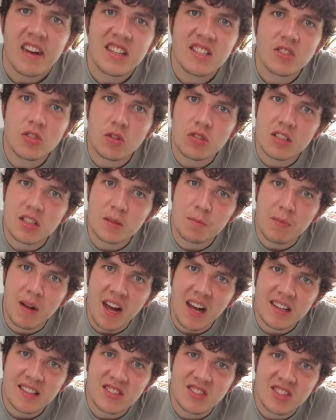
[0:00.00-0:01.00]
It's not as
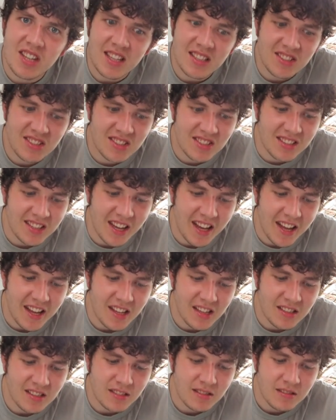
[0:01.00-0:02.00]
bad as
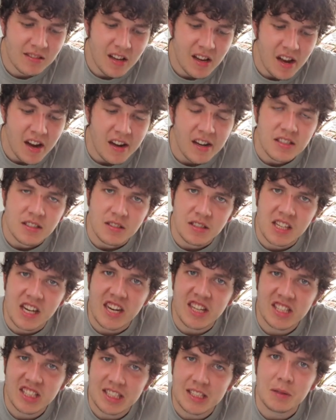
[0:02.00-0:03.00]
yesterday.
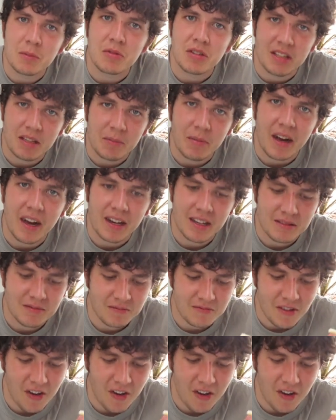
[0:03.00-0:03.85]
Maybe it's still pretty bad.